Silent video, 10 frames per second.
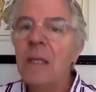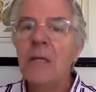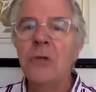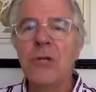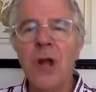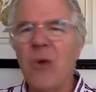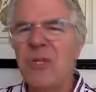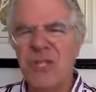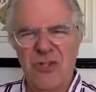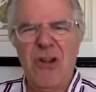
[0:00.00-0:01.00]
you should
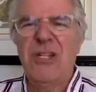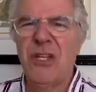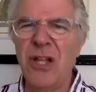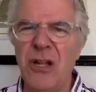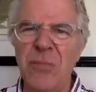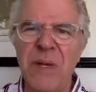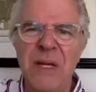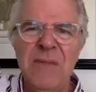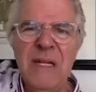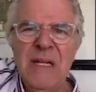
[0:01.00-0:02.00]
always stretch a little
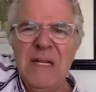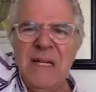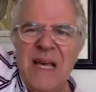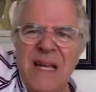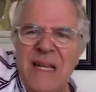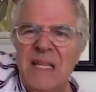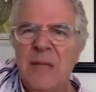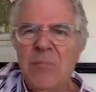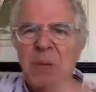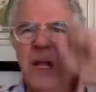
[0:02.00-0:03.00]
bit, kind of get the
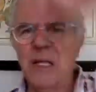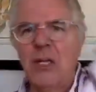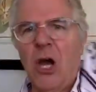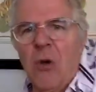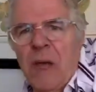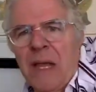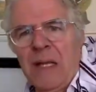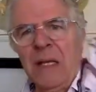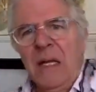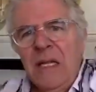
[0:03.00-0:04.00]
blood
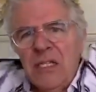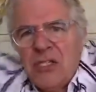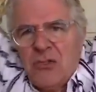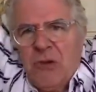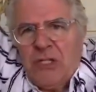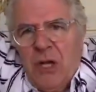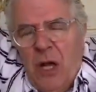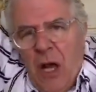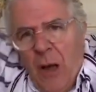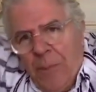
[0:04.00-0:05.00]
going, stretch
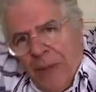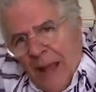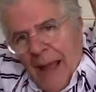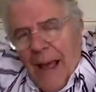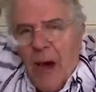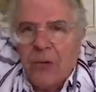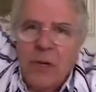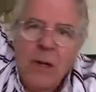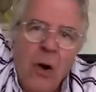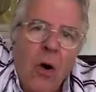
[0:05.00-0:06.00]
up and out
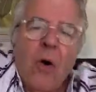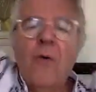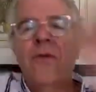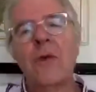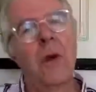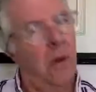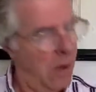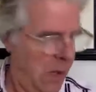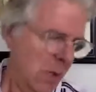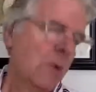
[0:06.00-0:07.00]
and over,
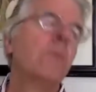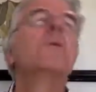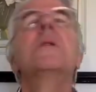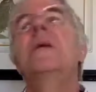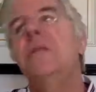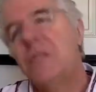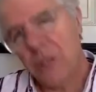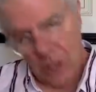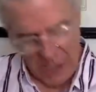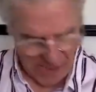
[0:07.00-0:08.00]
release
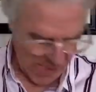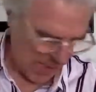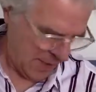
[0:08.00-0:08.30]
your head